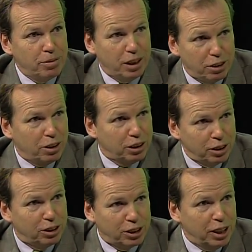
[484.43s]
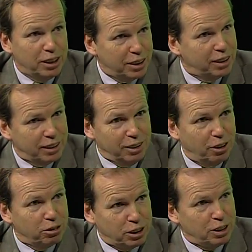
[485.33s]
they're going to seek,
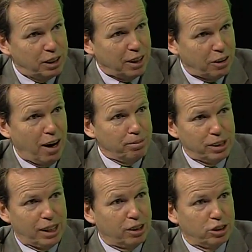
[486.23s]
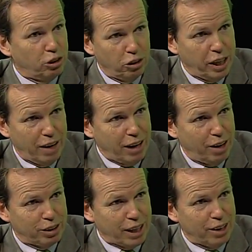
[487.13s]
to get compensated because you only have
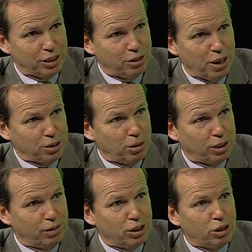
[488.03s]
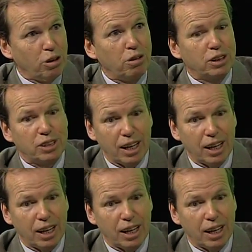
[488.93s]
$100,000 worth of insurance,